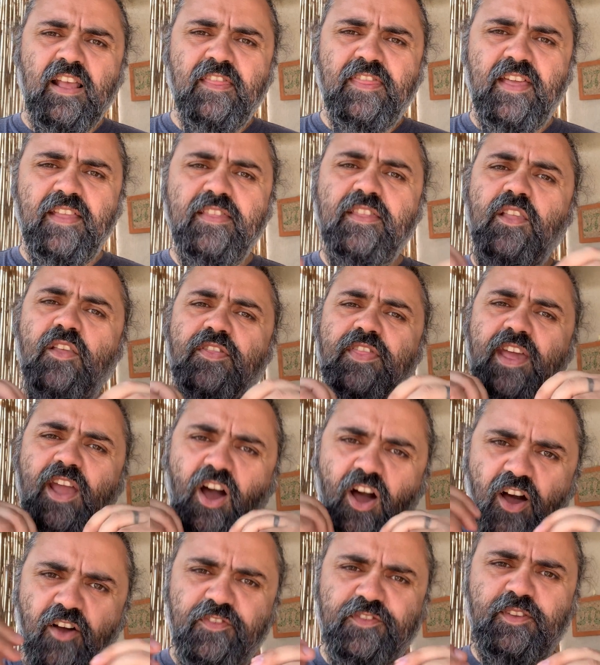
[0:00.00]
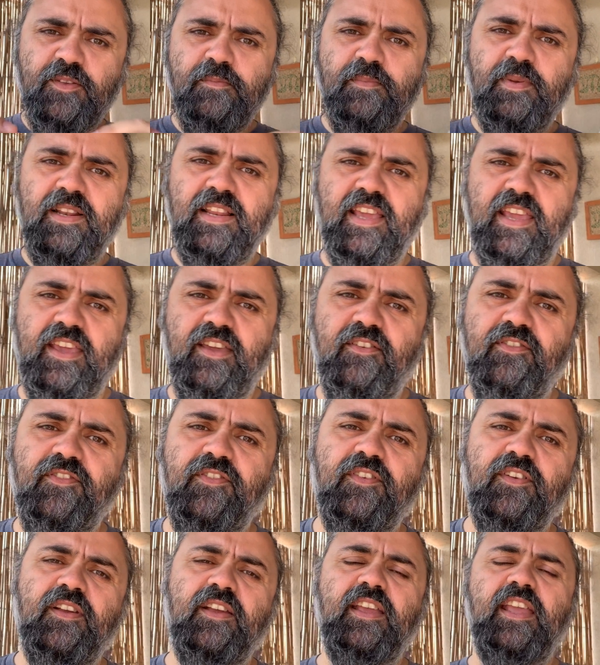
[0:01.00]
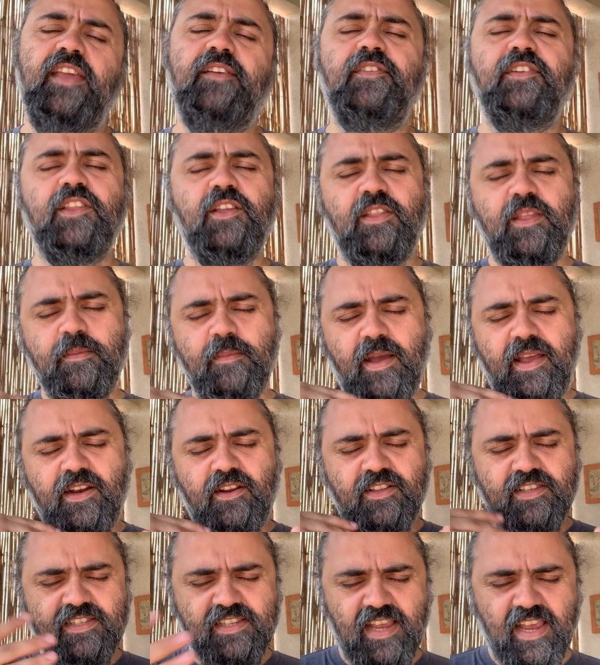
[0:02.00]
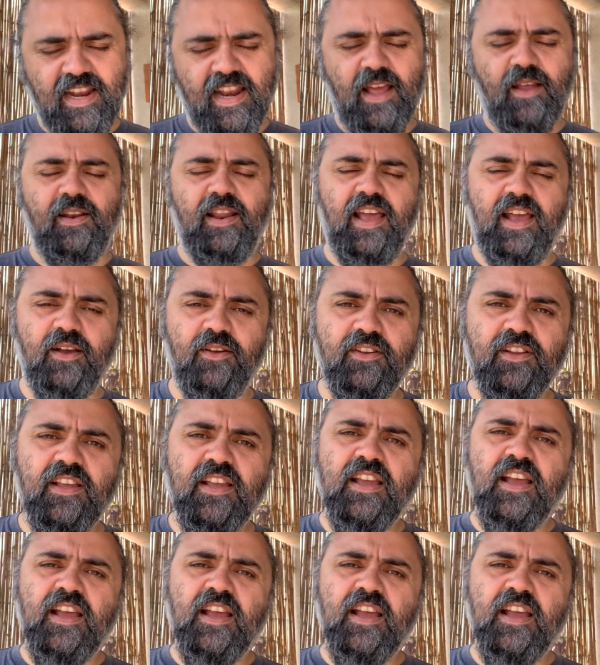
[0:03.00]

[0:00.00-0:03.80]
then they often believe, even though they might not say it out loud,